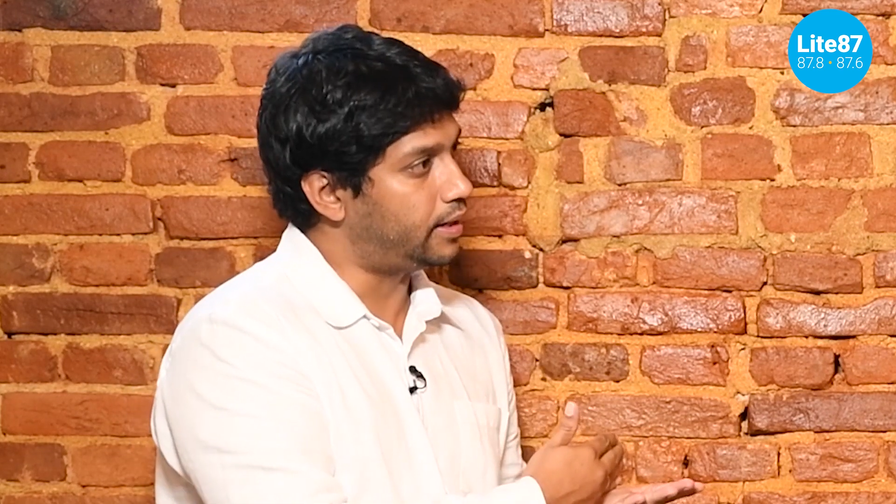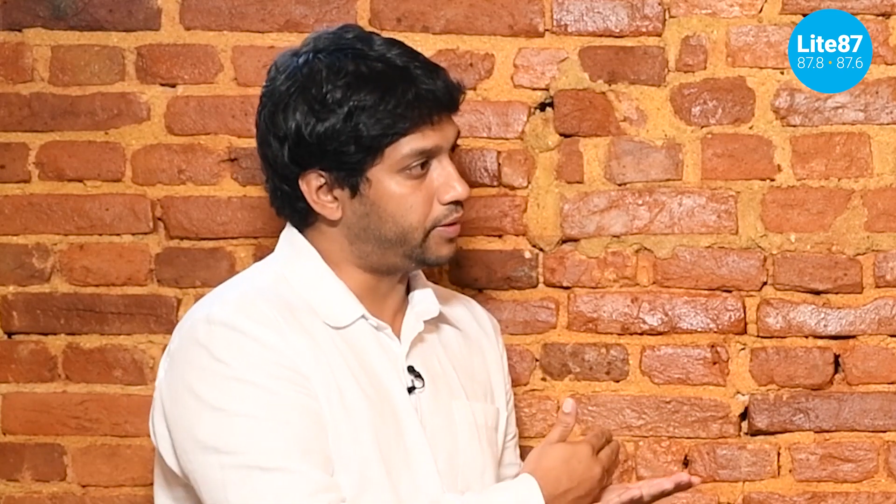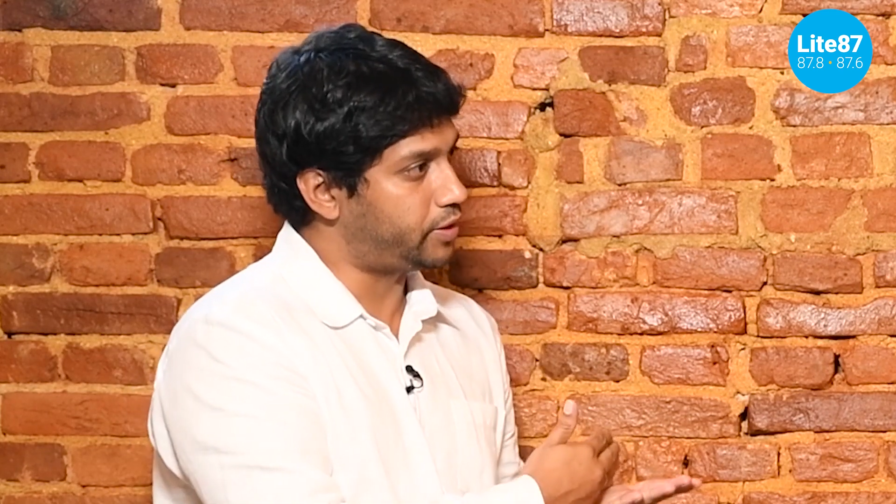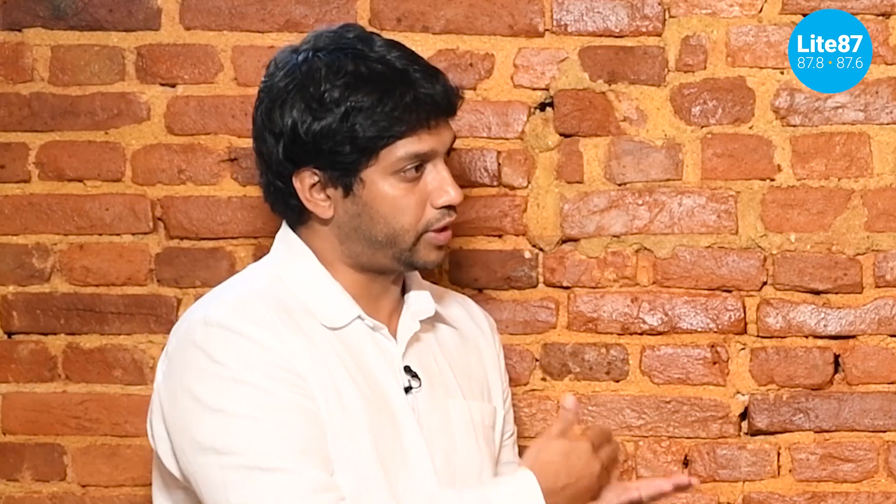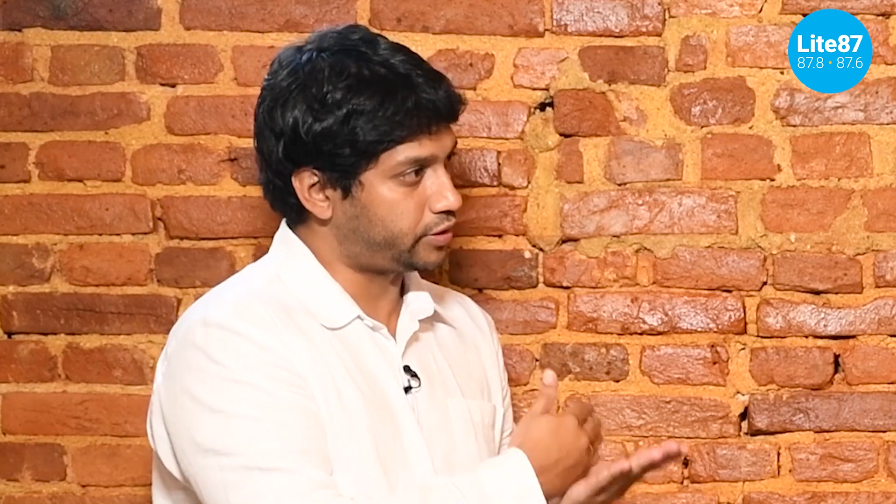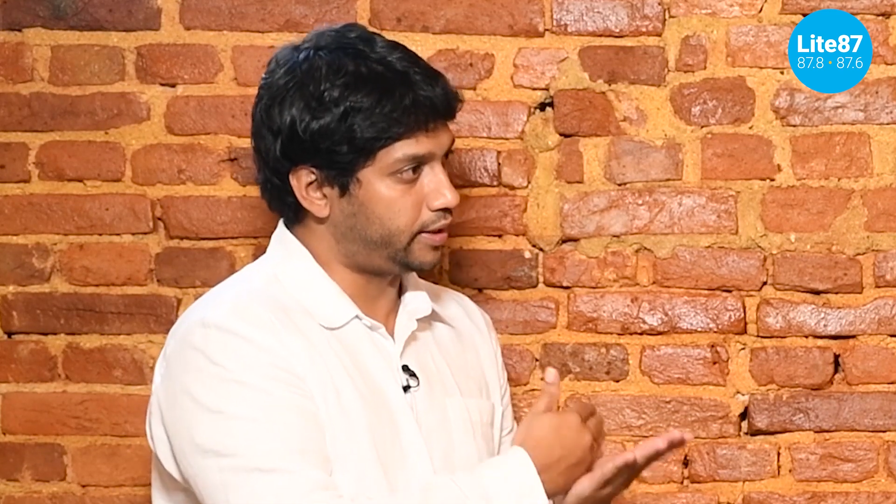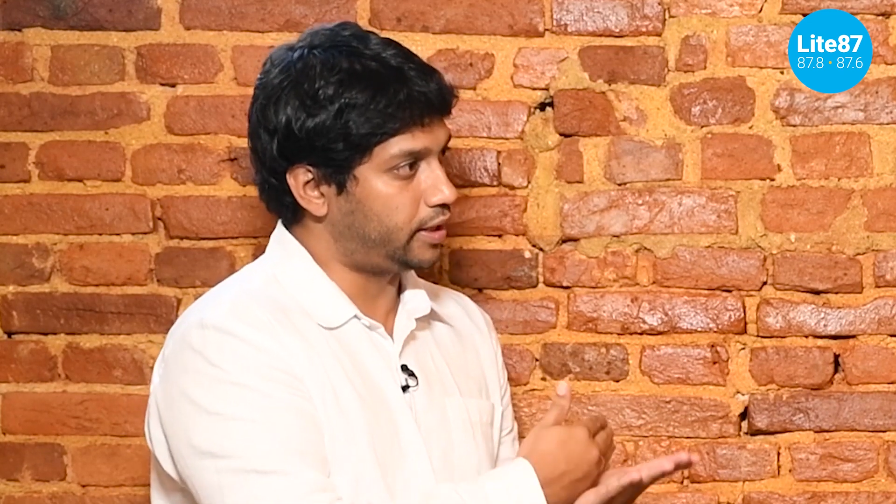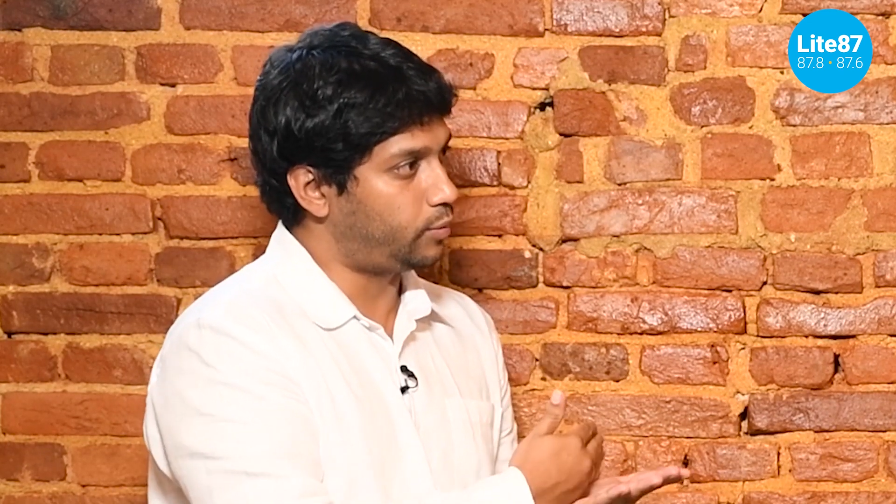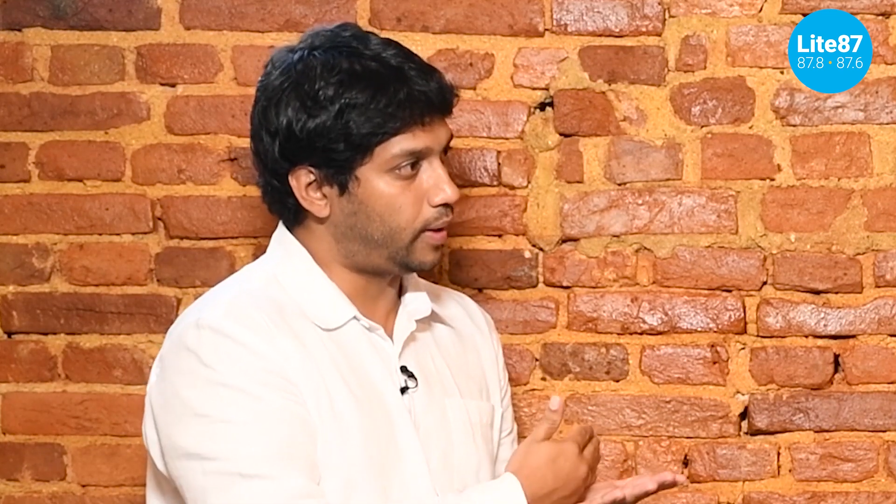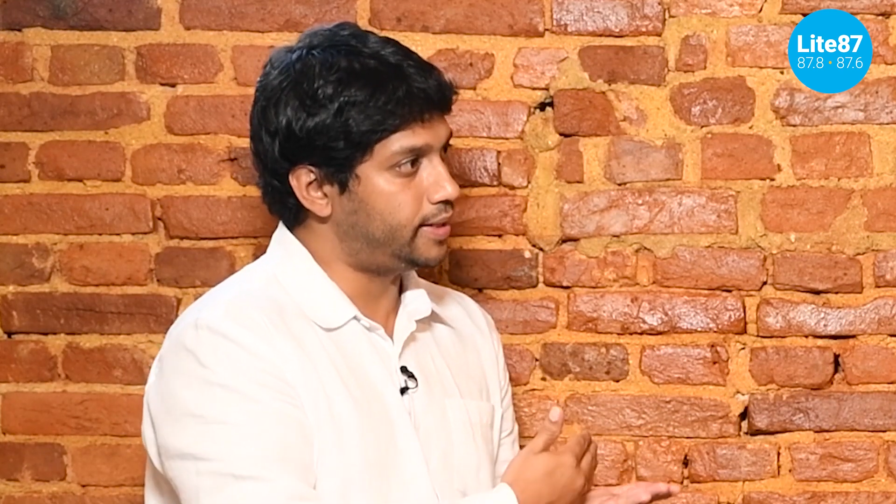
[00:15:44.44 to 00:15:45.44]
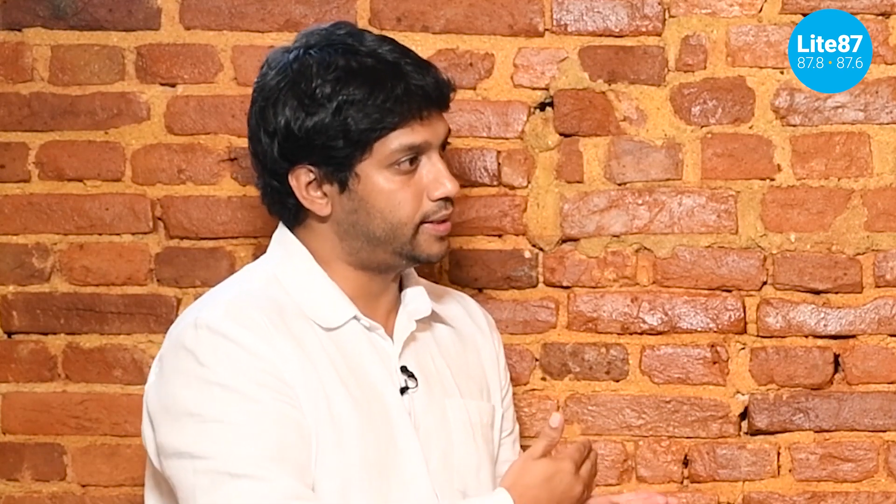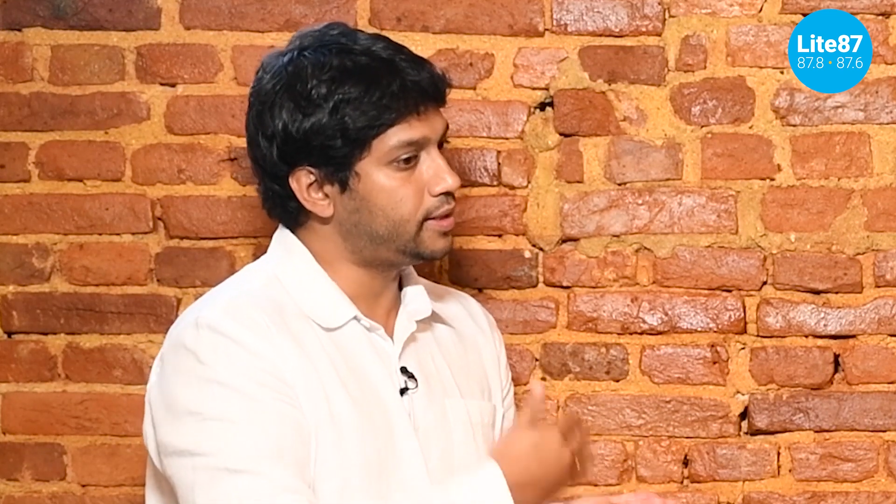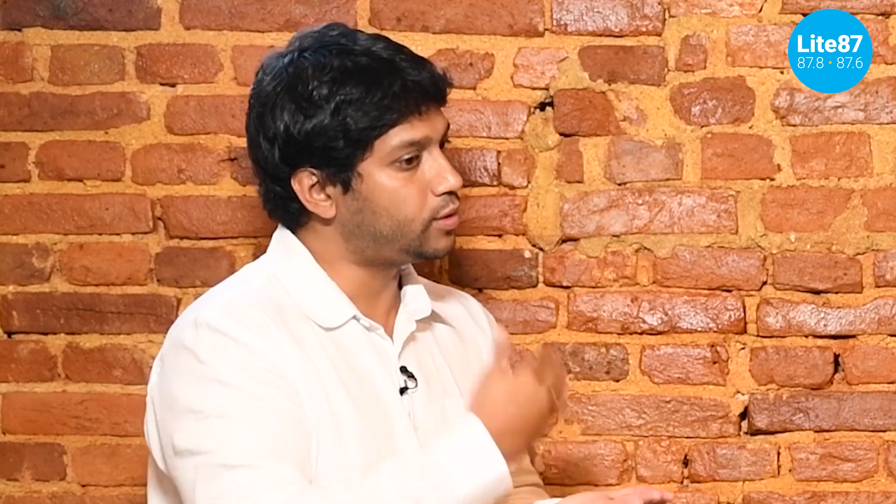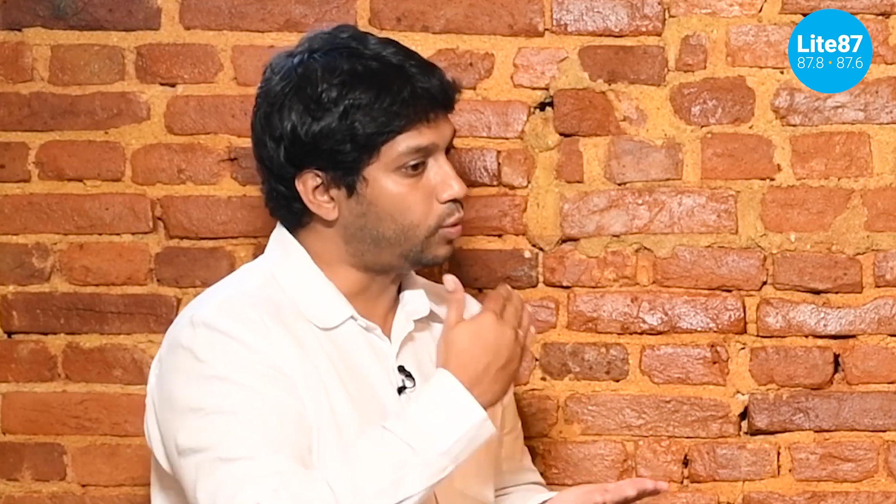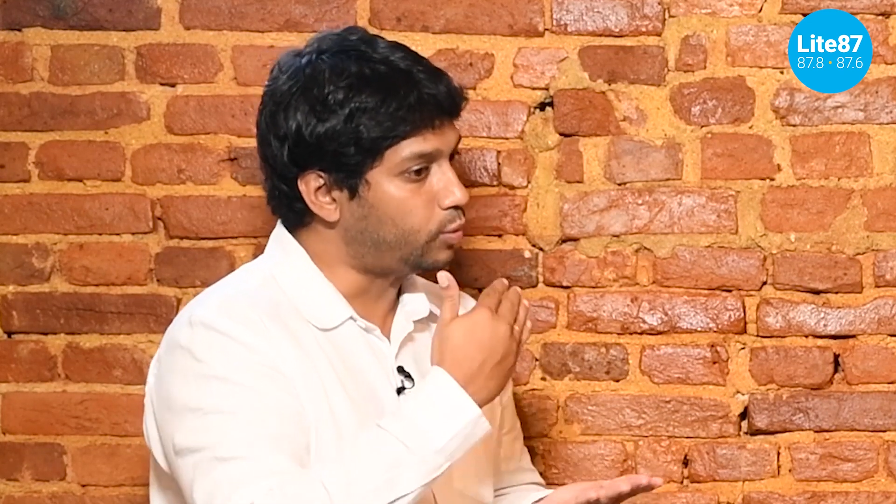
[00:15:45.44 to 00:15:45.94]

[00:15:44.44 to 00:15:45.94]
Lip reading: restructuring advisors who